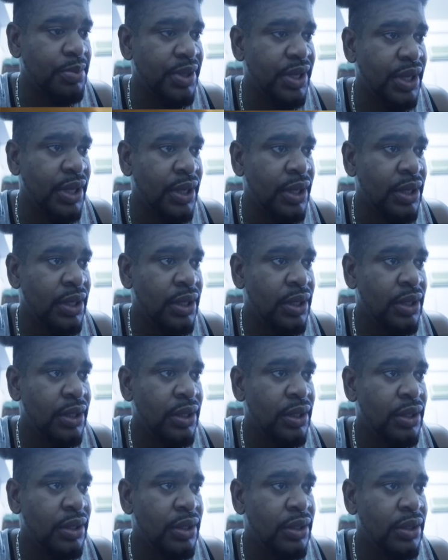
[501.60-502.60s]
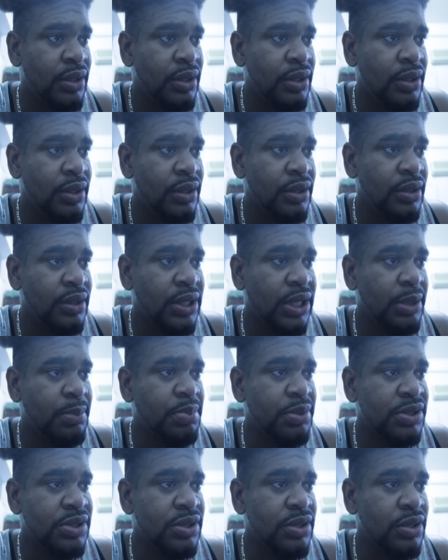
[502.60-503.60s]
there. That
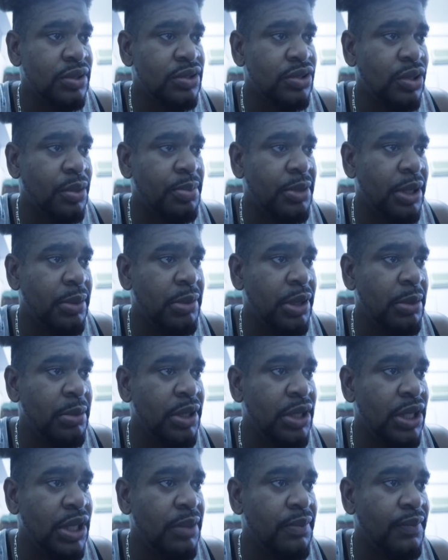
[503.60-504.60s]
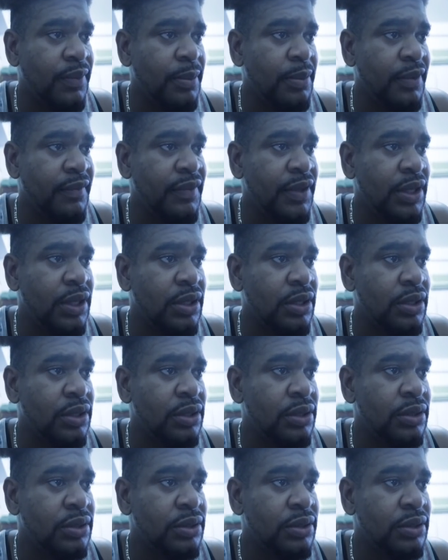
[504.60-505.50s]
person on top there maybe came from the vehicle.